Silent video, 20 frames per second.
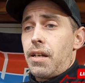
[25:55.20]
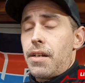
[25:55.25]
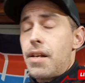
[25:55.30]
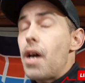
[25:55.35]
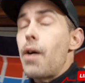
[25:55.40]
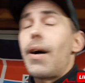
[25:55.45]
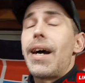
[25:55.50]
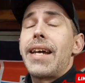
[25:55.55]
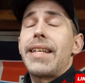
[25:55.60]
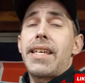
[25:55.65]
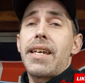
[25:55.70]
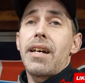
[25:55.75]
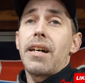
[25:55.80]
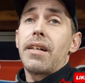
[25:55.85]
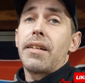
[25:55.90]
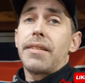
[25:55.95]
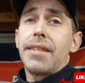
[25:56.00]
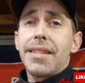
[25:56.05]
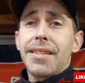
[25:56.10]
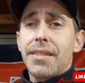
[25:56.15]
No
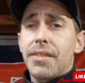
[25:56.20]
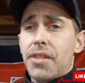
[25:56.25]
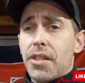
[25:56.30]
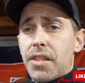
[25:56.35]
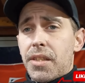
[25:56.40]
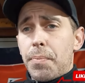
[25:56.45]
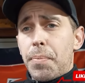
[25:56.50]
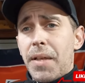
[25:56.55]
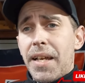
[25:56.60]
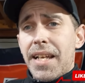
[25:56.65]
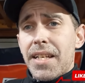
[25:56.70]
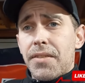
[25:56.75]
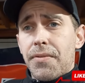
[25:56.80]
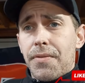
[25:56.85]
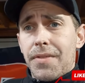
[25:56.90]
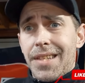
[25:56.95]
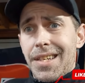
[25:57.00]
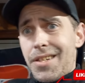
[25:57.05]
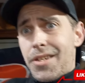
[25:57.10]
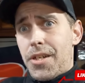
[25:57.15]
idea. This is just the plans
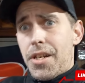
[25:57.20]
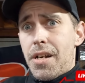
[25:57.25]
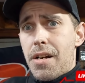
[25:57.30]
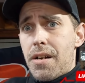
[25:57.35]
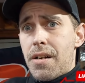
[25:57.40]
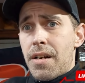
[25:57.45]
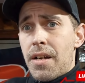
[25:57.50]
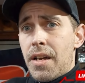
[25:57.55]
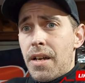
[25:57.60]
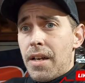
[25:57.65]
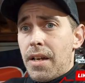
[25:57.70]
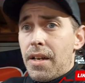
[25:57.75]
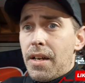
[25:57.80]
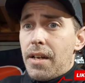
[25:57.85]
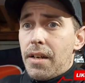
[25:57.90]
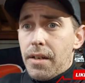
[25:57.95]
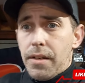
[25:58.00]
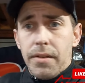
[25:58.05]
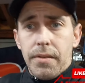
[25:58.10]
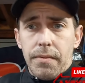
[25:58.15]
for this year.
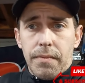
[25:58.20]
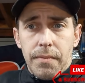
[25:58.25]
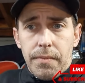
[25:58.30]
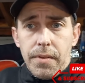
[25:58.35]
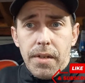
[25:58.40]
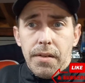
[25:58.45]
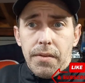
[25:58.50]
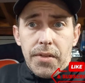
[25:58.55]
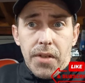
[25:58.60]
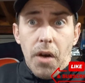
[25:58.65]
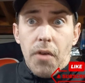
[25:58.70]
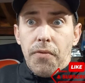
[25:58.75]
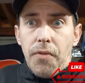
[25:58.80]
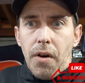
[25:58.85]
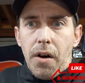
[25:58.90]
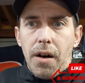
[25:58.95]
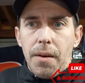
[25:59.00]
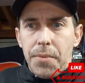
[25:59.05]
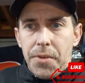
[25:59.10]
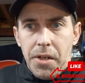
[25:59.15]
Yeah, so
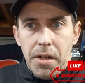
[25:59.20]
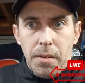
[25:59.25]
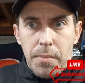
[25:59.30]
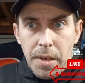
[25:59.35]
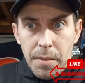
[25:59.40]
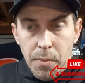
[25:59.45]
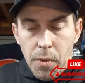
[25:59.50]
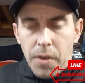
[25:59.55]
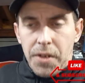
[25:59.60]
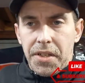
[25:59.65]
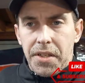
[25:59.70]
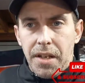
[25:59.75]
far. I'm sure there'll be more